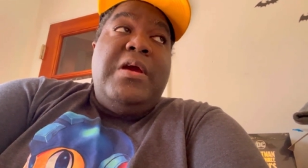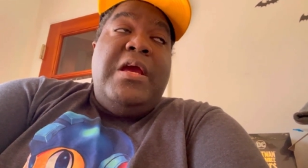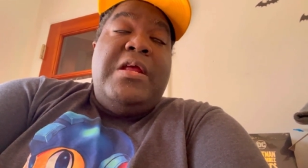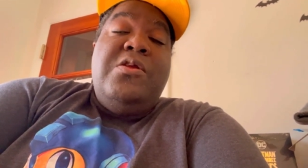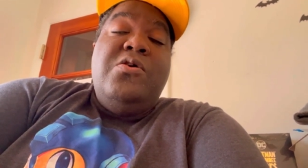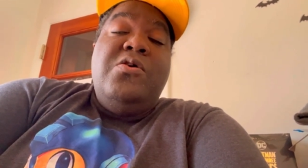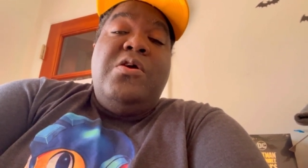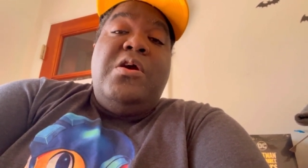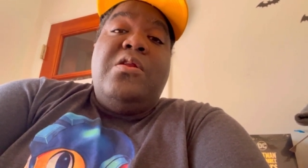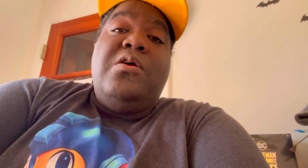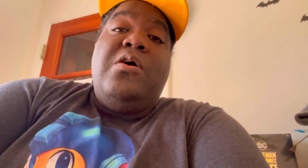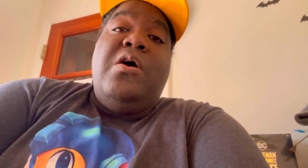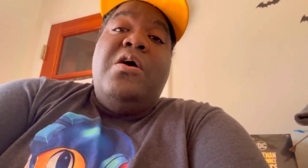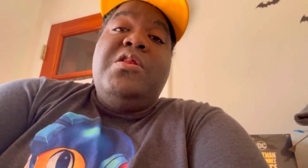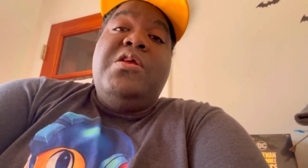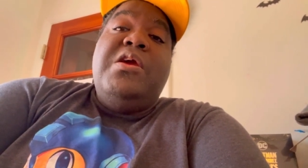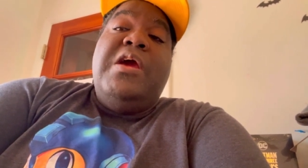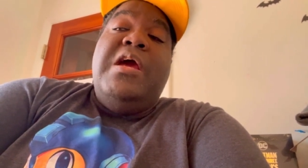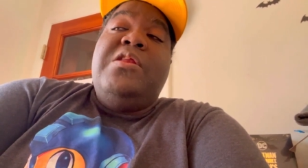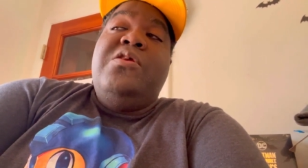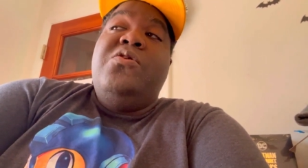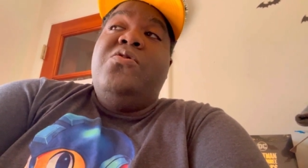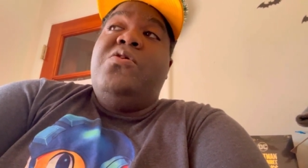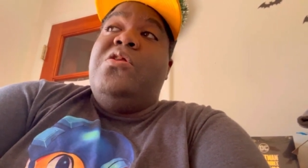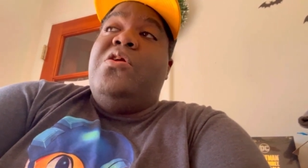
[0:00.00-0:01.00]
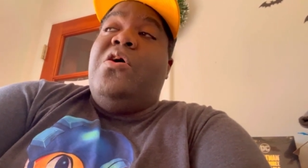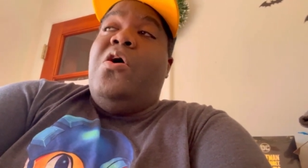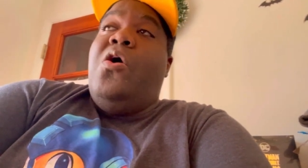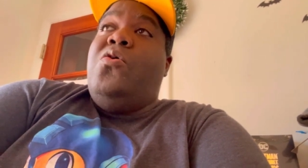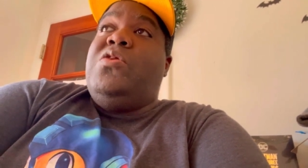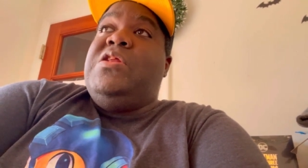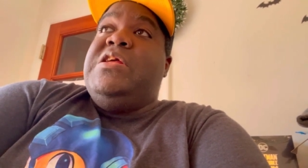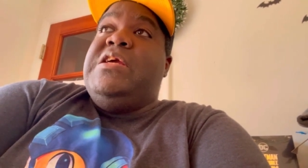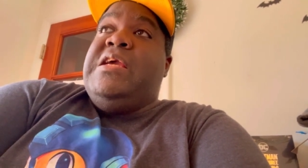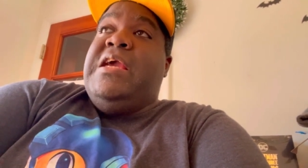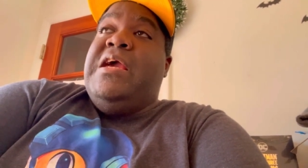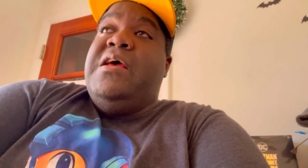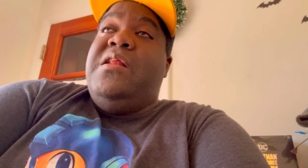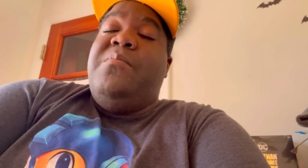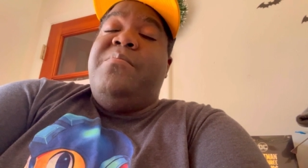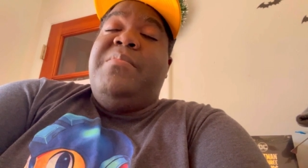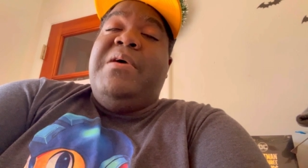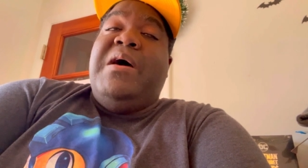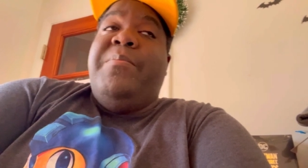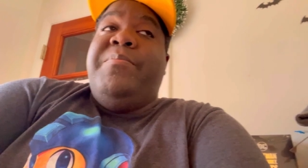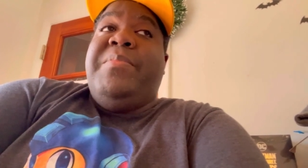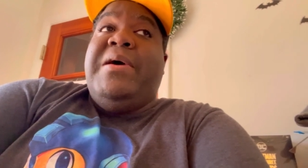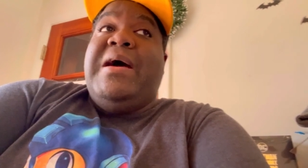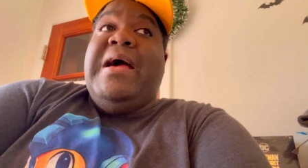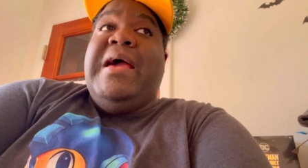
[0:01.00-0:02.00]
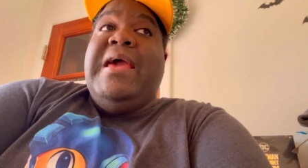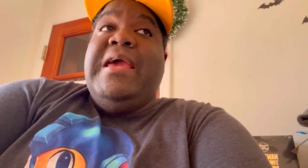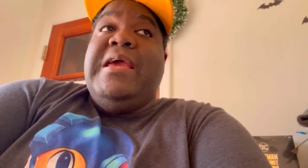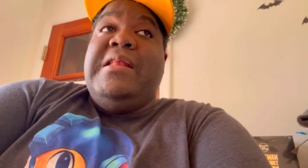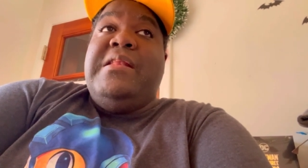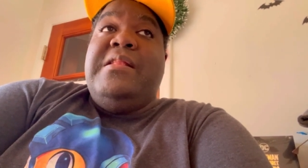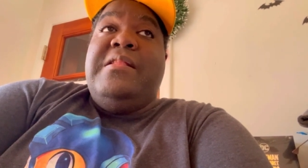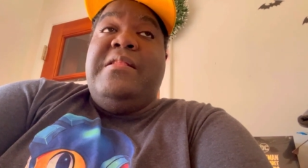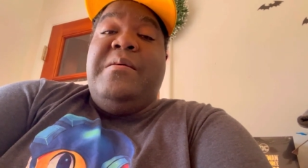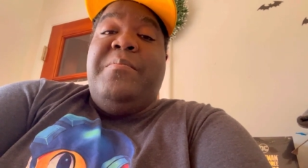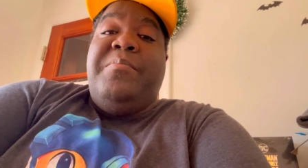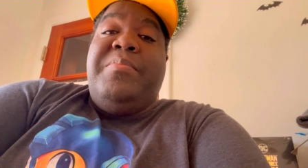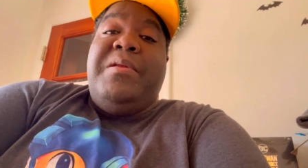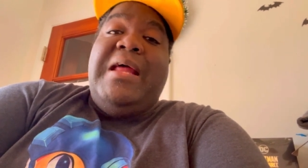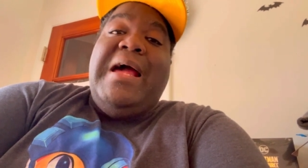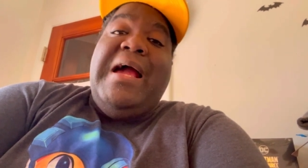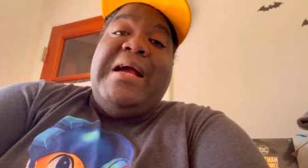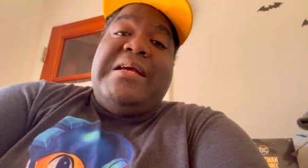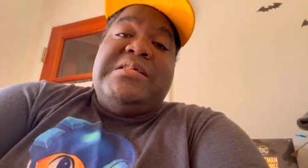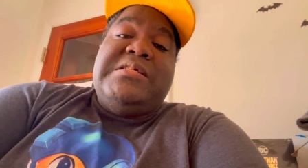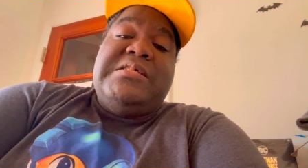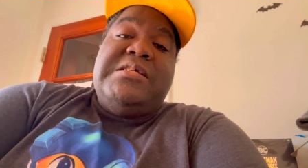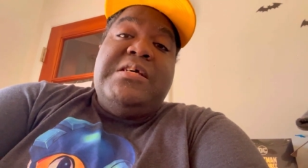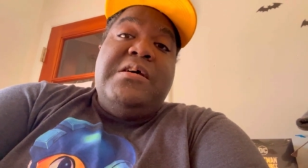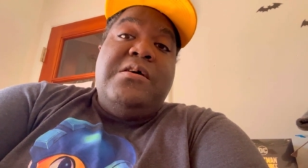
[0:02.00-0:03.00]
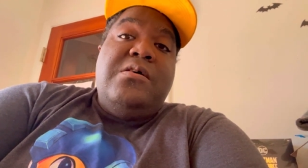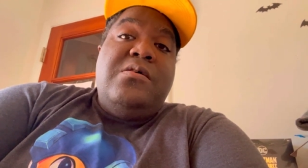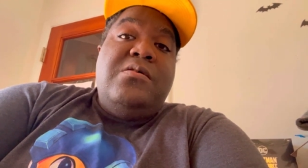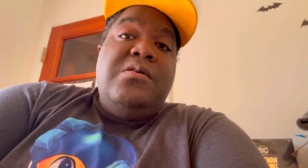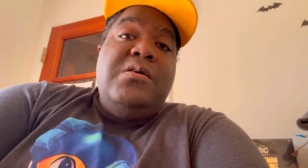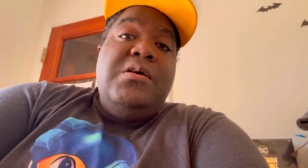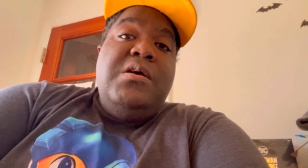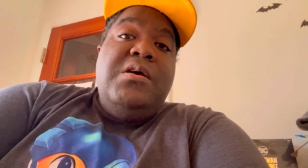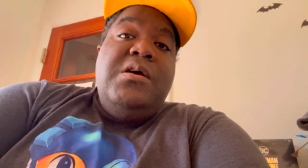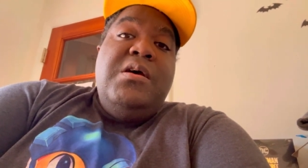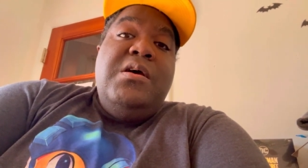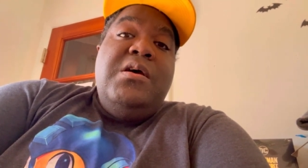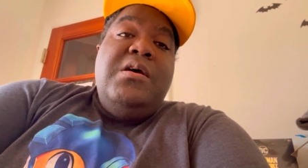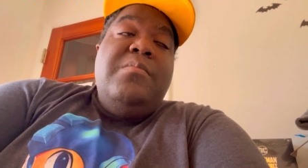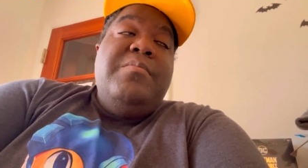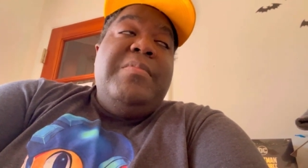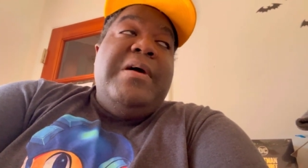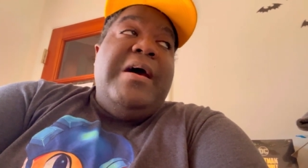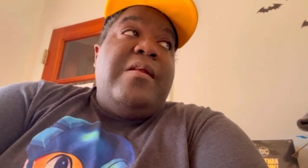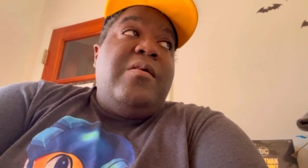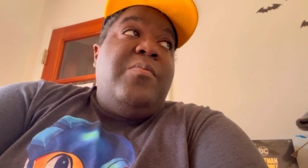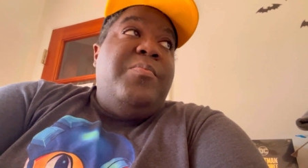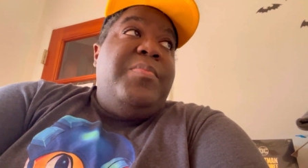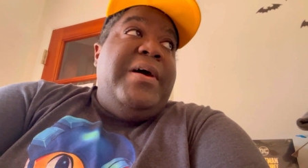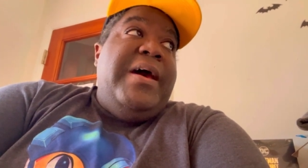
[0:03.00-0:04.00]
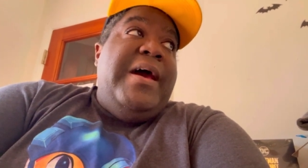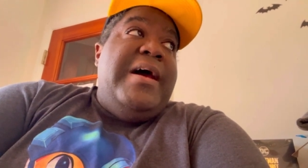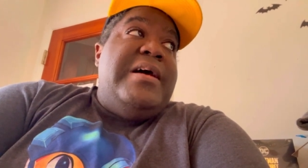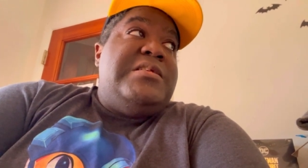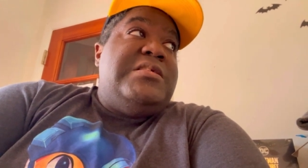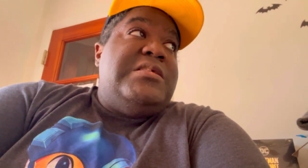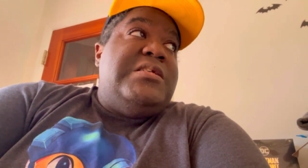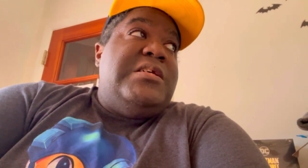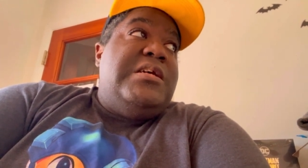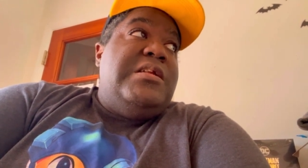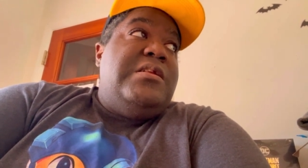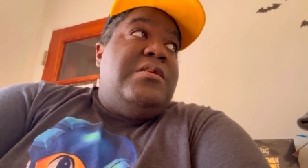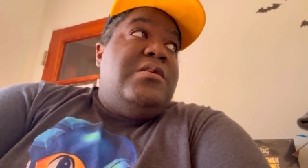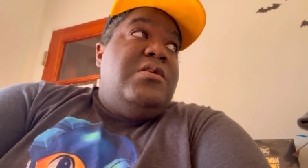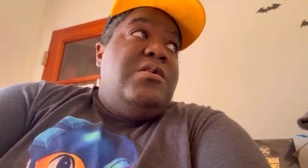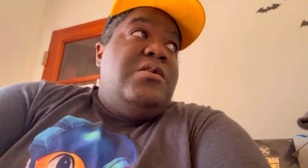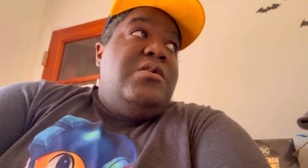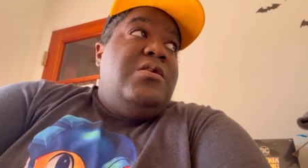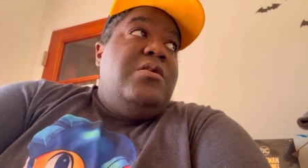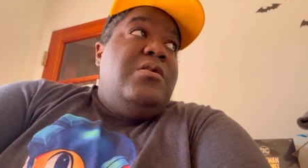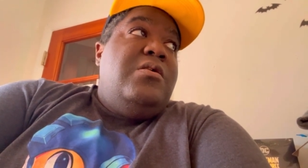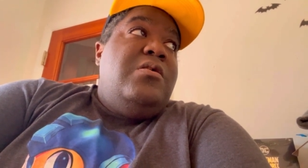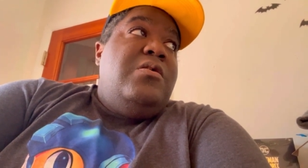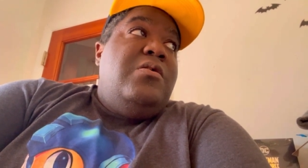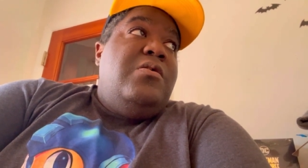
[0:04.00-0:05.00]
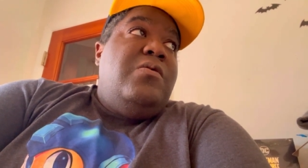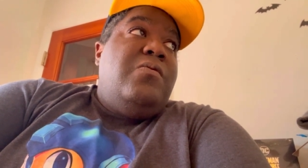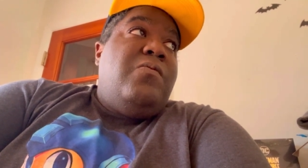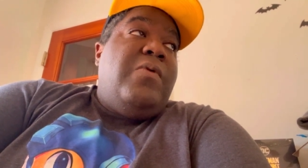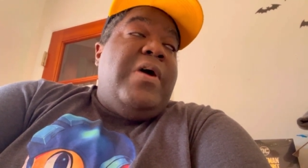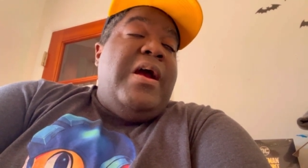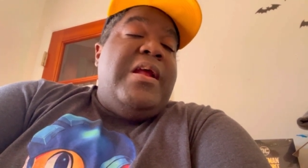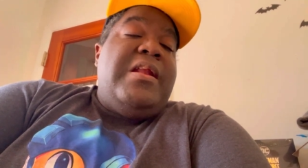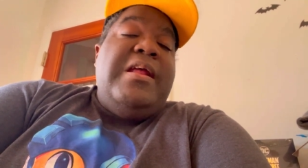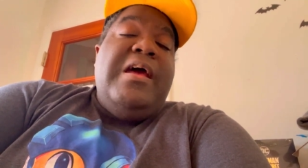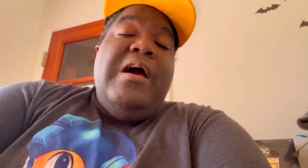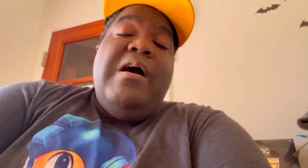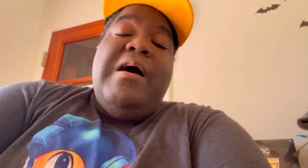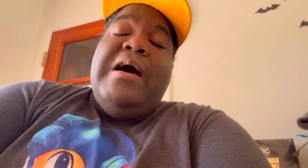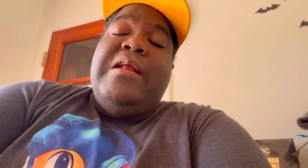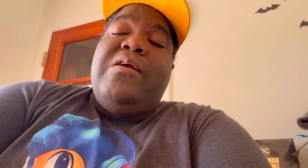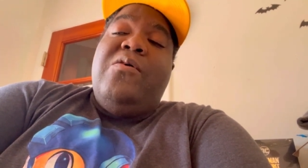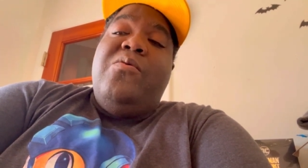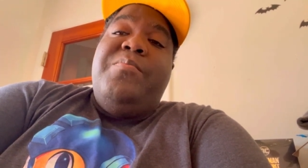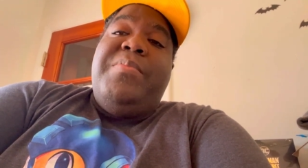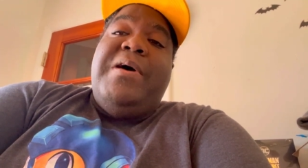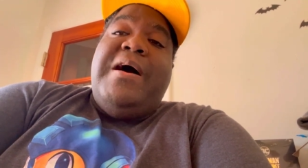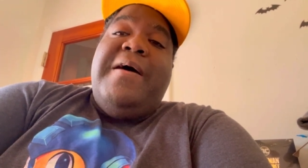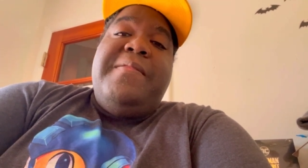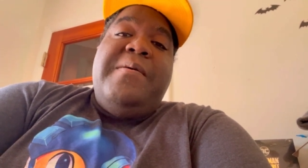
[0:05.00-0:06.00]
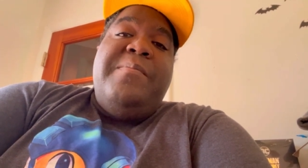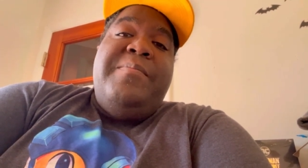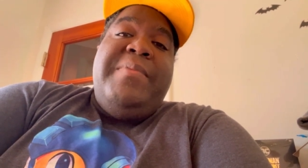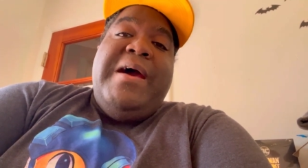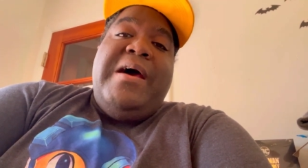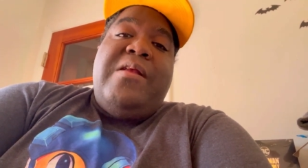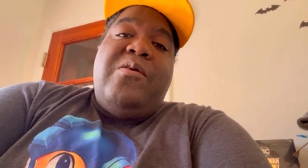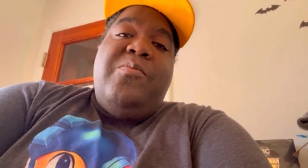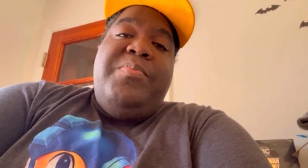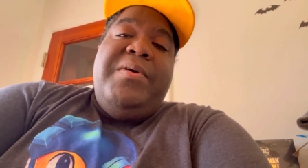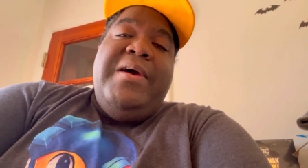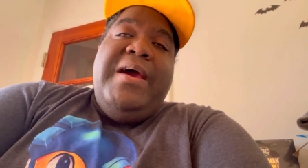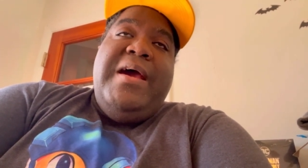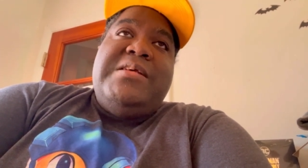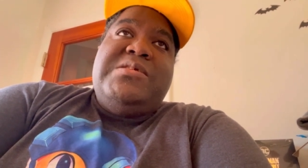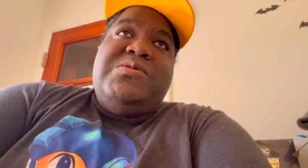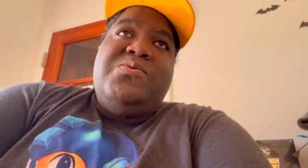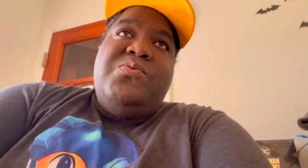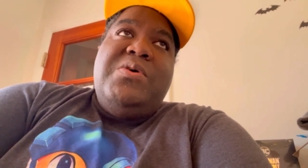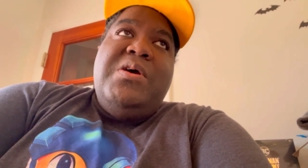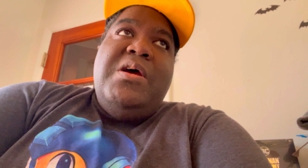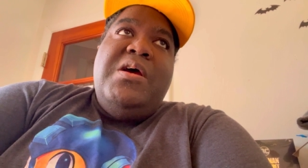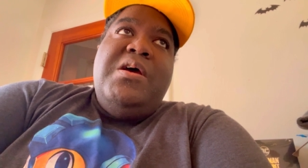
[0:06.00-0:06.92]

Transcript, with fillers: And you can only get them by buying the Black Cell battle pass. And right now I don't buy the battle pass.